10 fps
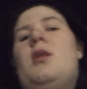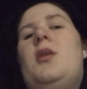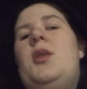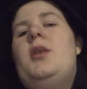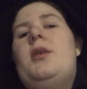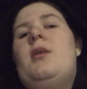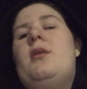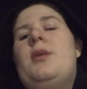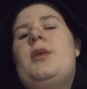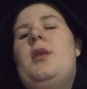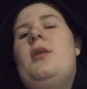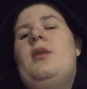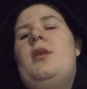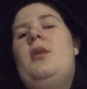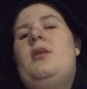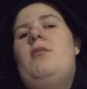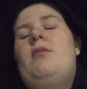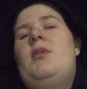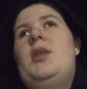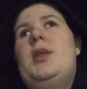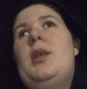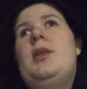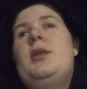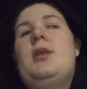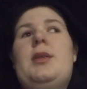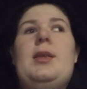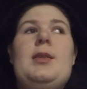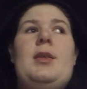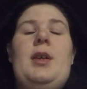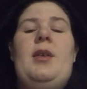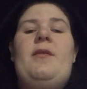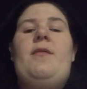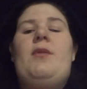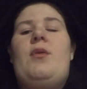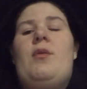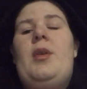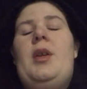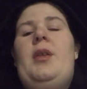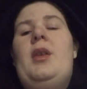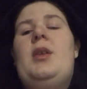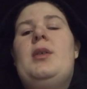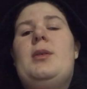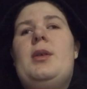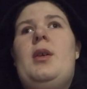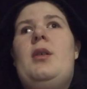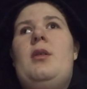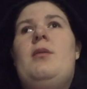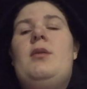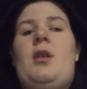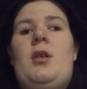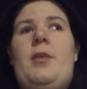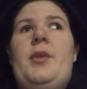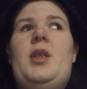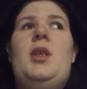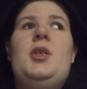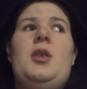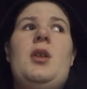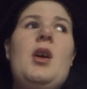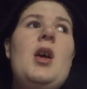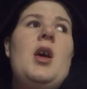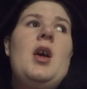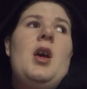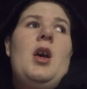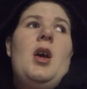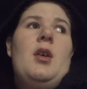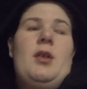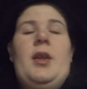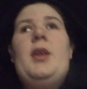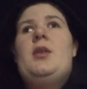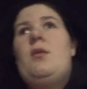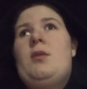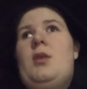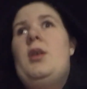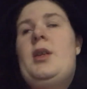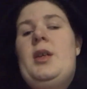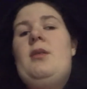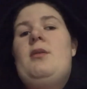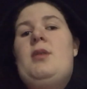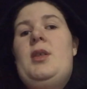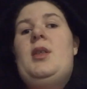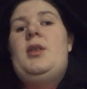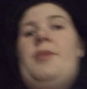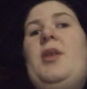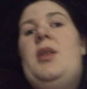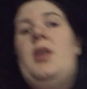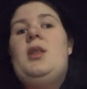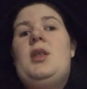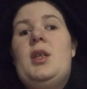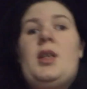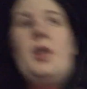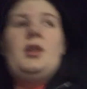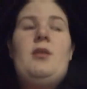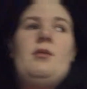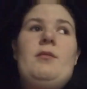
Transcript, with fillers: She doesn't understand that necessity of recording things and documentation. Like I told her, it needed to be done tonight.